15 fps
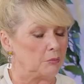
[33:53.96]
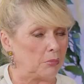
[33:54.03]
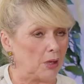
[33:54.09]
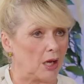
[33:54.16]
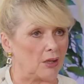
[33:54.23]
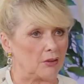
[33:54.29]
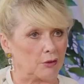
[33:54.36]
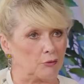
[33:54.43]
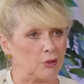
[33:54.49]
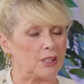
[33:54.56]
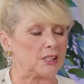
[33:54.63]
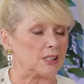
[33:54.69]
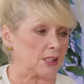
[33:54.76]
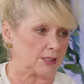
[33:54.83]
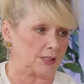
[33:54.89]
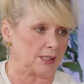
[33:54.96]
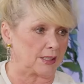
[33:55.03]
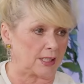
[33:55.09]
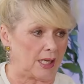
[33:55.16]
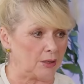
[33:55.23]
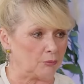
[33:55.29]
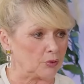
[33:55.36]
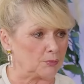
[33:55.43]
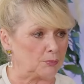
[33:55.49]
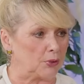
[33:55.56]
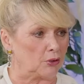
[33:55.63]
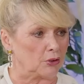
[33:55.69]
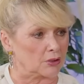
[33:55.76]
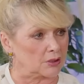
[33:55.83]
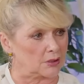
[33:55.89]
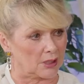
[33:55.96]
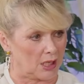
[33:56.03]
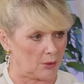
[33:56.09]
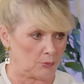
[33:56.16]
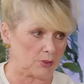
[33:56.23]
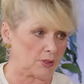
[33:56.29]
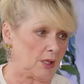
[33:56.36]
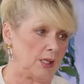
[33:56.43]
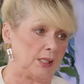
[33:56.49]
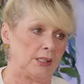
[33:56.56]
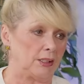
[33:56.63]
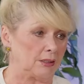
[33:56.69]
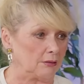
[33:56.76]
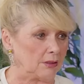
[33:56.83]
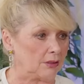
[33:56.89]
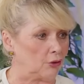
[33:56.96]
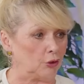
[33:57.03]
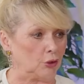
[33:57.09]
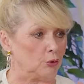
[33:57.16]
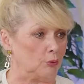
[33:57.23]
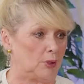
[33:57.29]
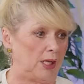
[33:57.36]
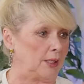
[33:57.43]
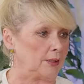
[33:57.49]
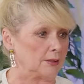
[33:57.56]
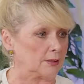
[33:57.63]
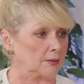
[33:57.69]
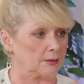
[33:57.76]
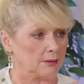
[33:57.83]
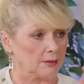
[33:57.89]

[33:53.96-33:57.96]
But the reason I said that was because I was like in cuckoo land.